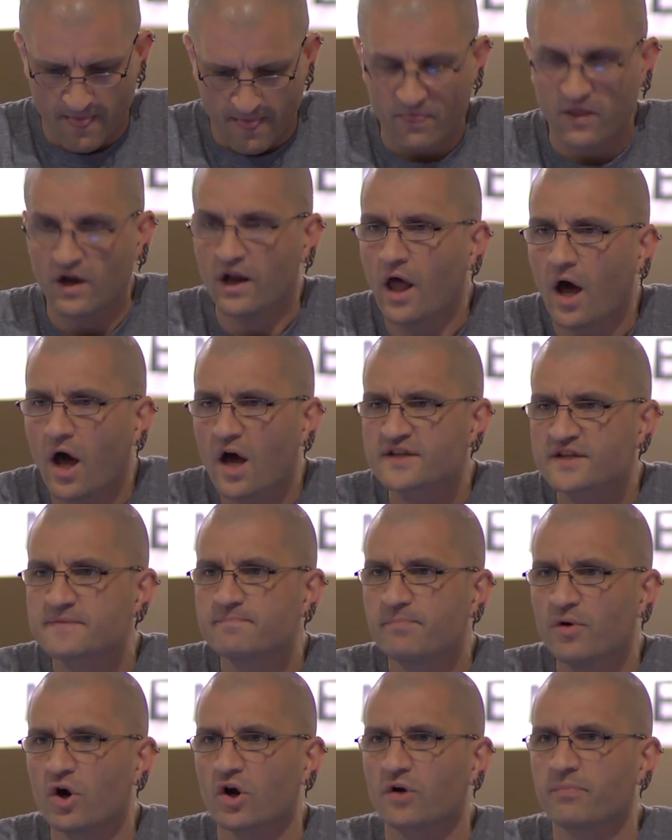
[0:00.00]
The
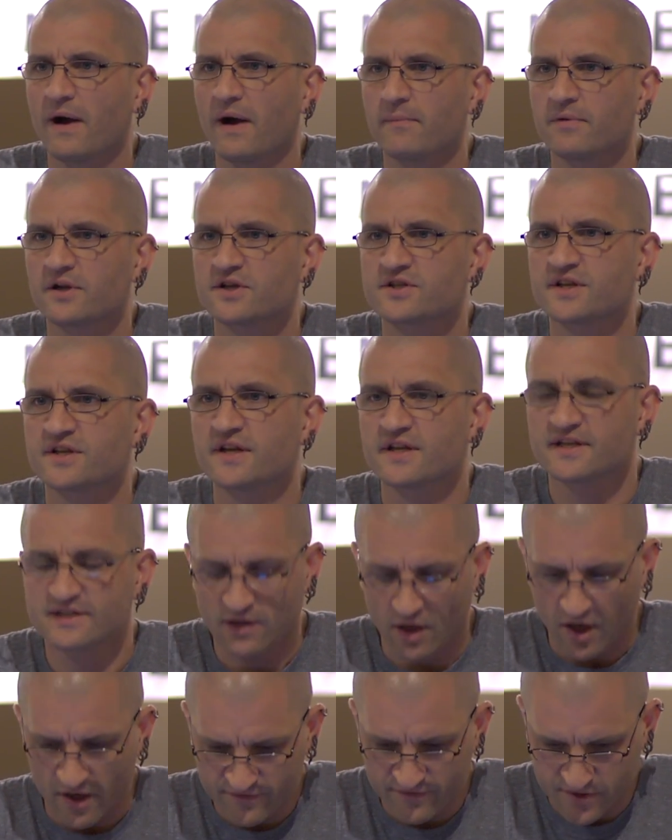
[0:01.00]
last book published in his
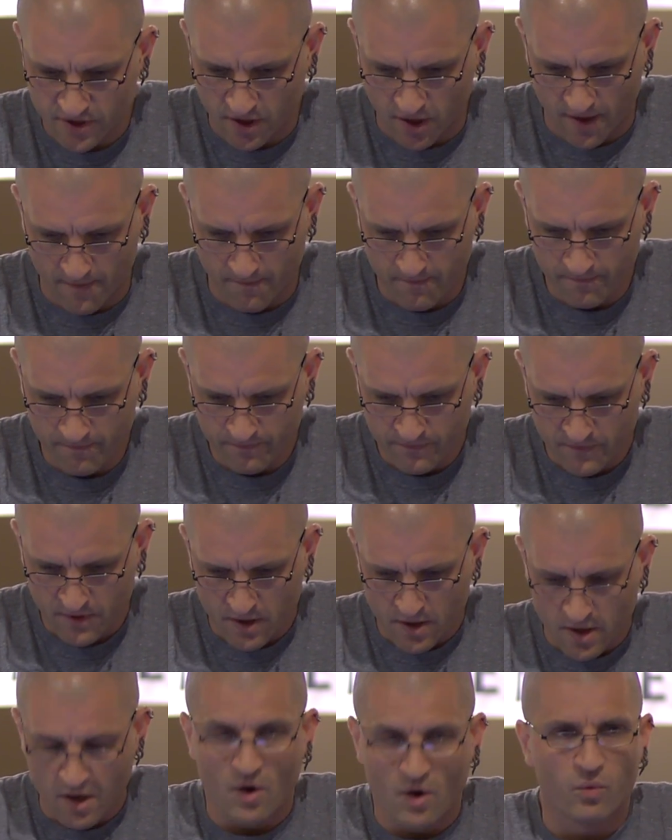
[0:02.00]
lifetime
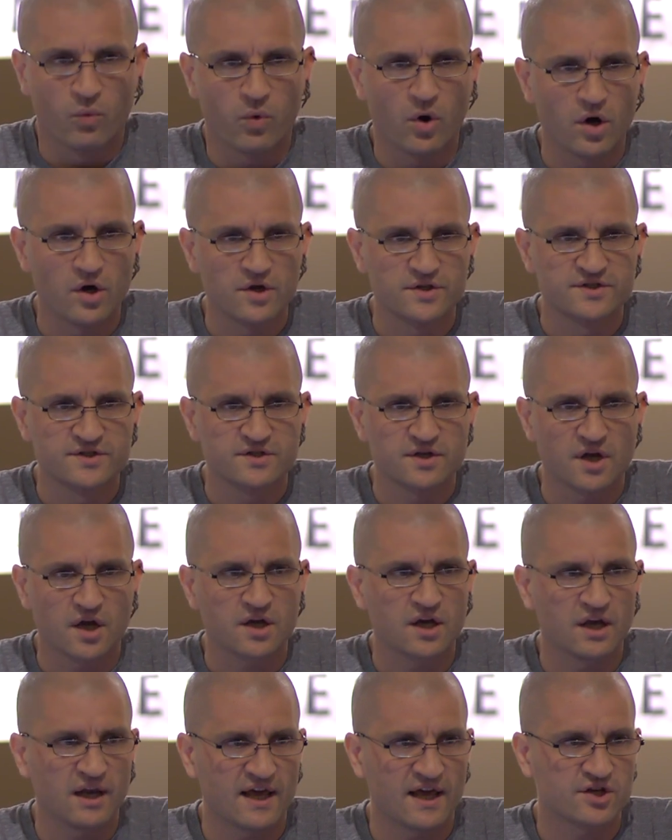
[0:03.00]
was a
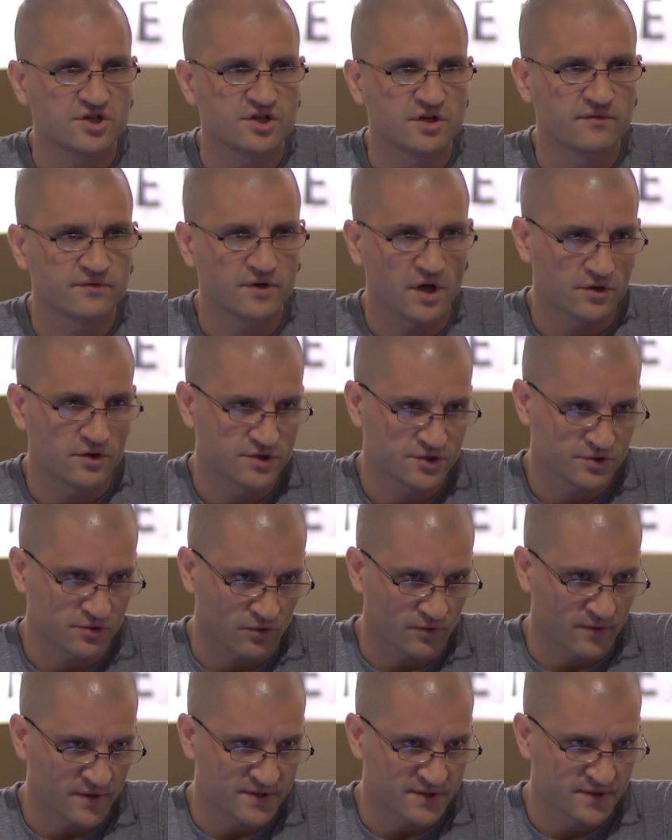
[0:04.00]
collection of ghost
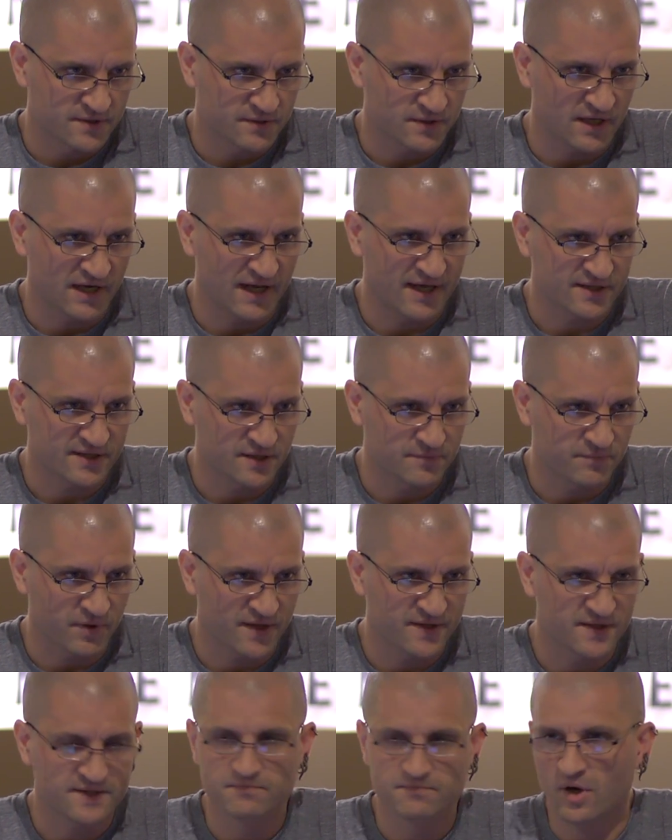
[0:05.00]
stories collected
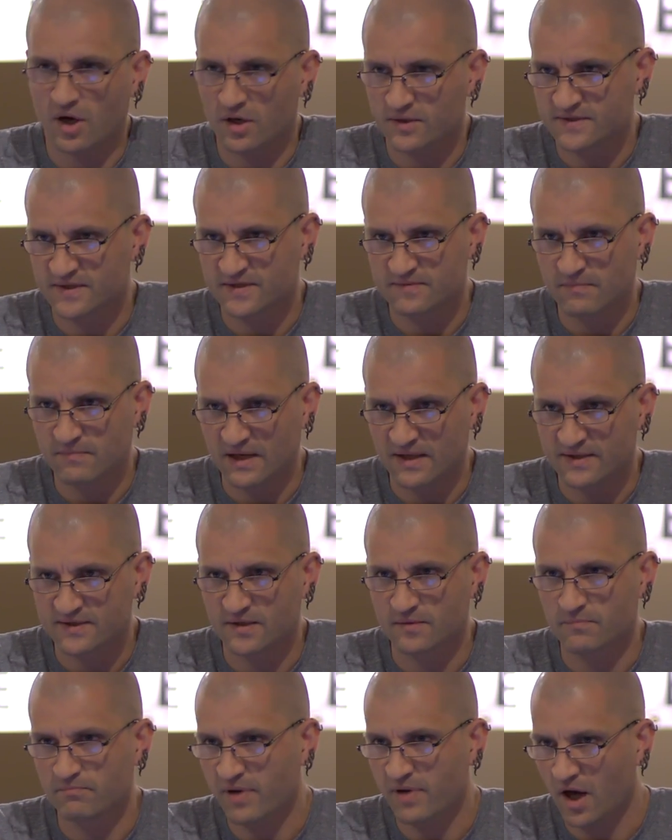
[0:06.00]
by this Marxist
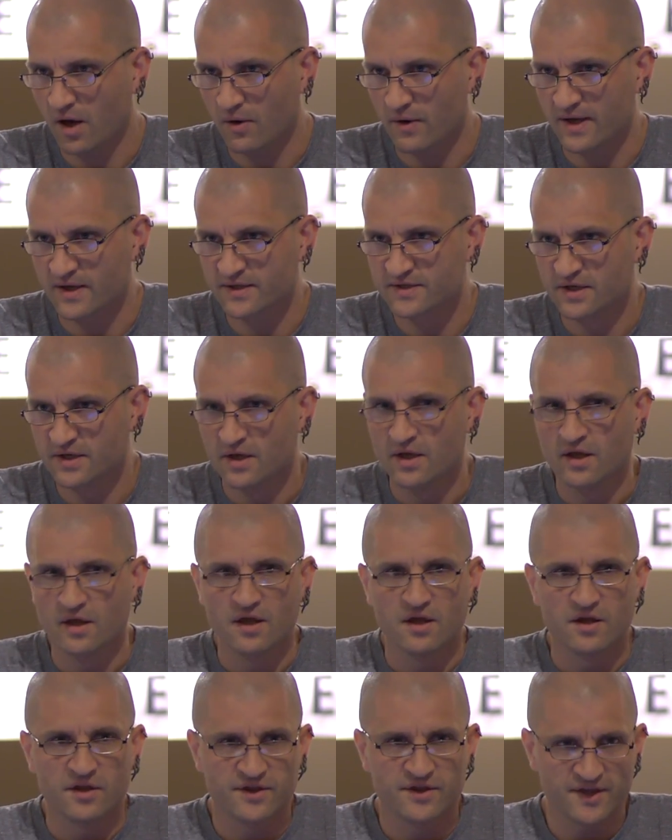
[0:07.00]
militant poet,
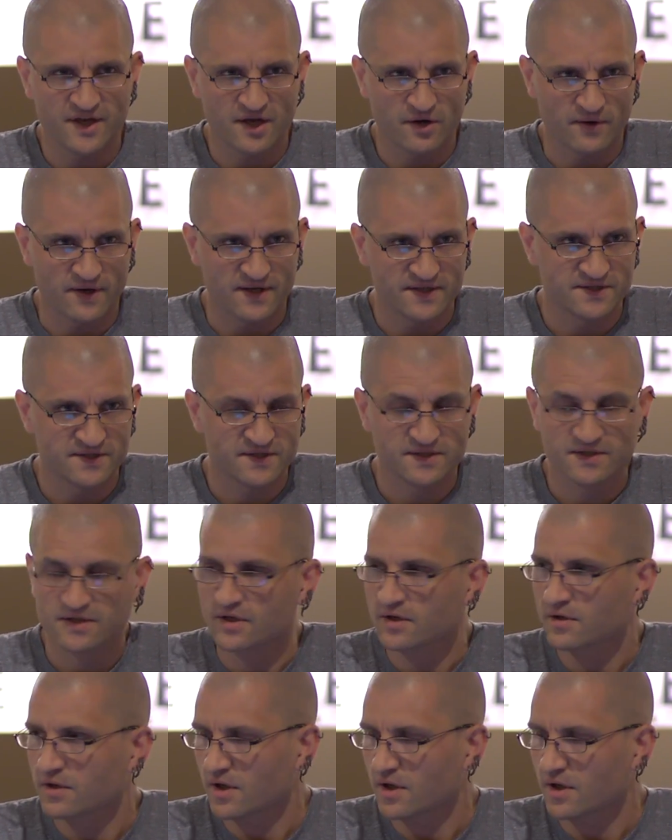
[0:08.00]
theorist,